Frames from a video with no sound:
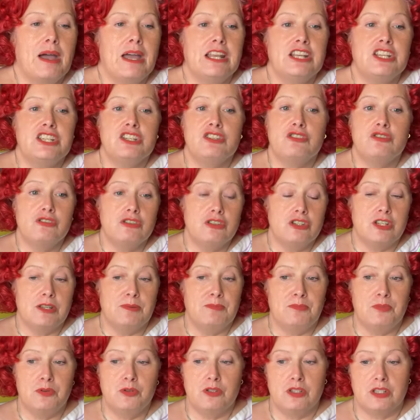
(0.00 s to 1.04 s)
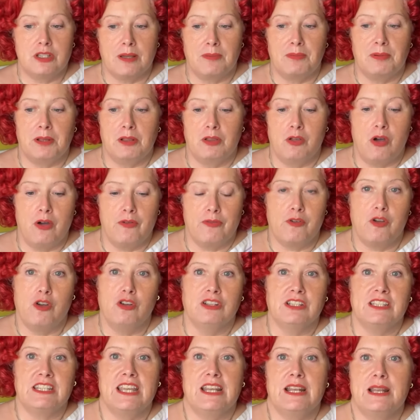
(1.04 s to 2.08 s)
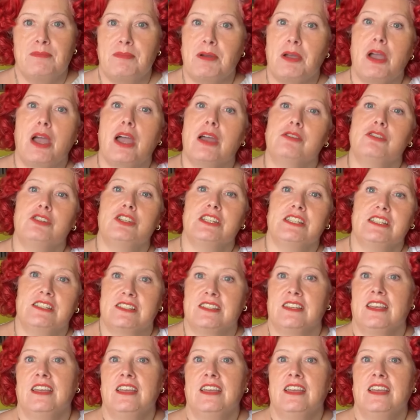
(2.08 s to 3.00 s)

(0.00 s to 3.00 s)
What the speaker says: she puts up a lot of content about how she's